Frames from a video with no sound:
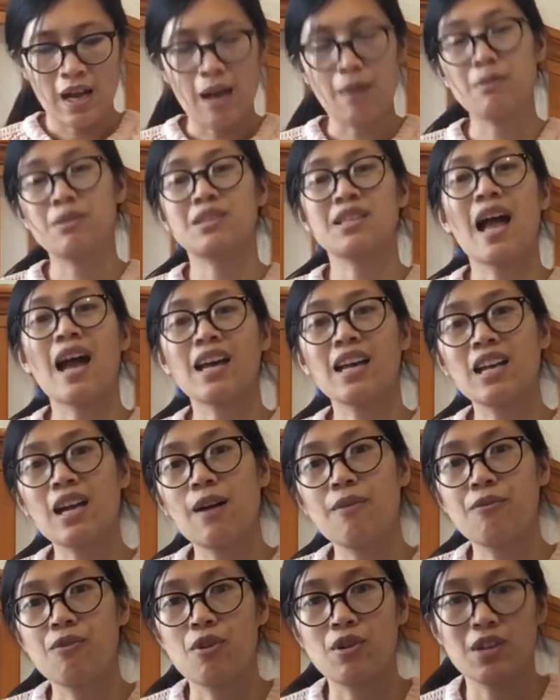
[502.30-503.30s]
I'm stocking
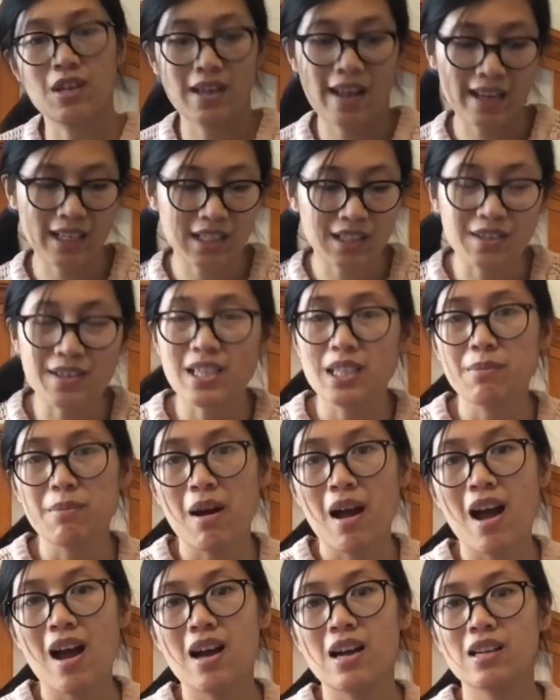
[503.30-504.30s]
up for the next
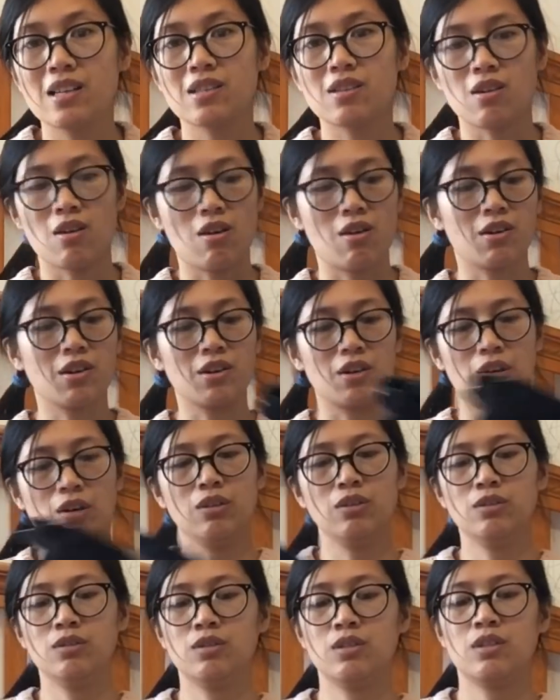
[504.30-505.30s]
Christmas, or you
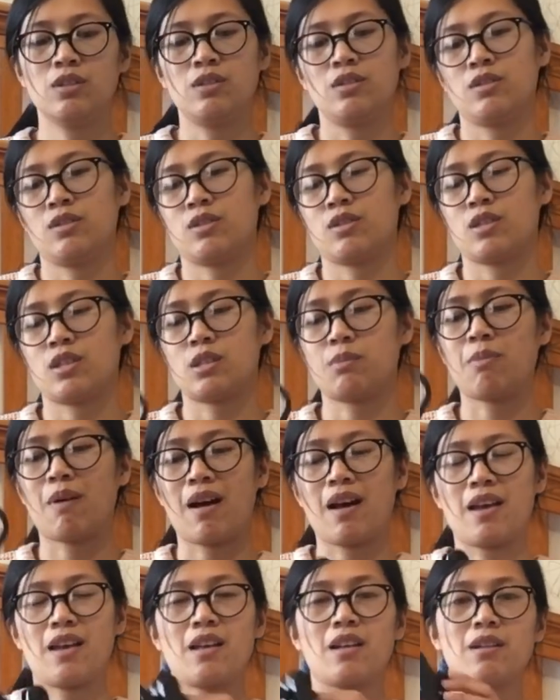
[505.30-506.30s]
know, just
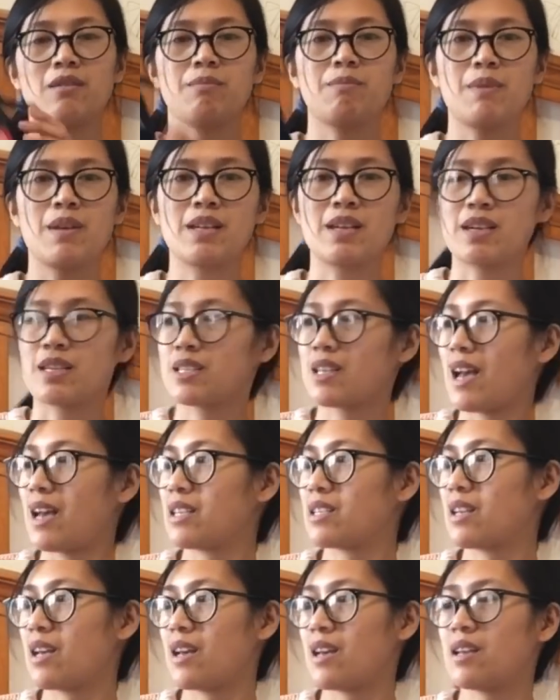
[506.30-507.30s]
buying bigger
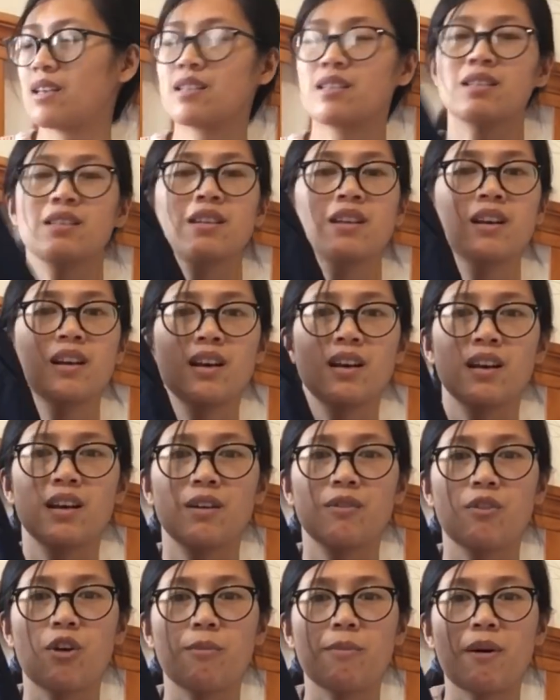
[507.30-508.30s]
sizes,
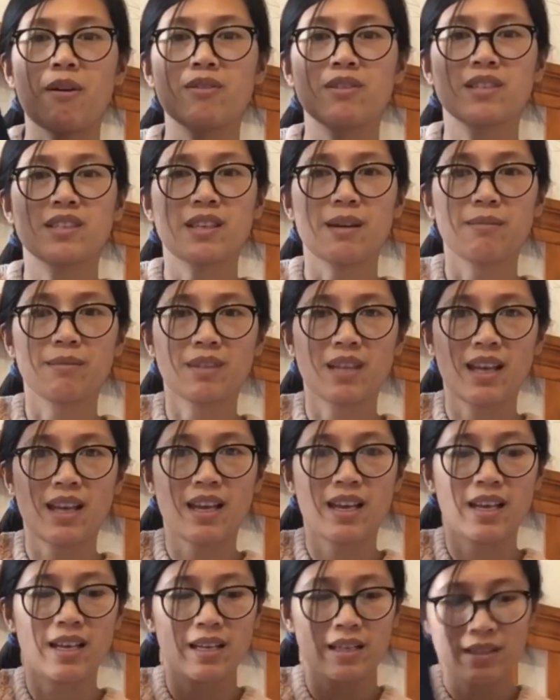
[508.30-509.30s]
£4
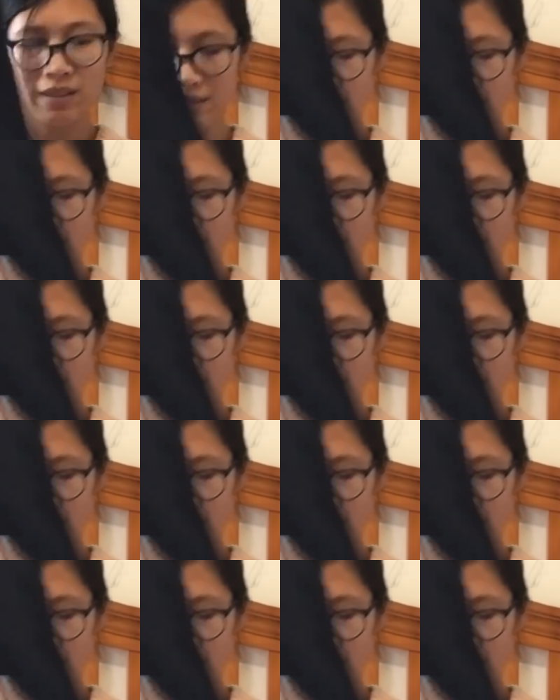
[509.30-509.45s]
something.